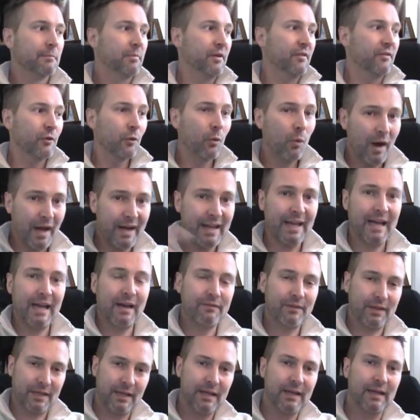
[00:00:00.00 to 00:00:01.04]
But if you want to
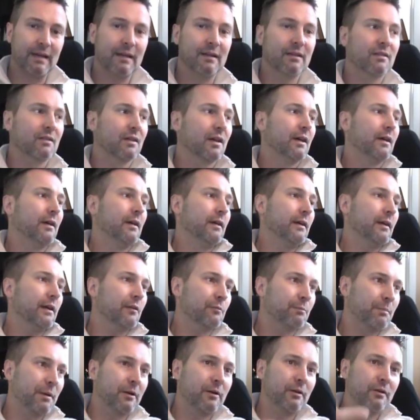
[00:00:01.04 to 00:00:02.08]
have kids,
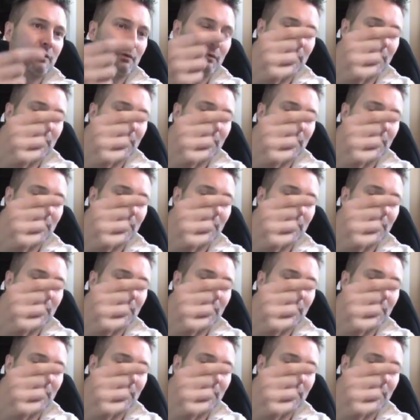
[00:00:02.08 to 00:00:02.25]
it's better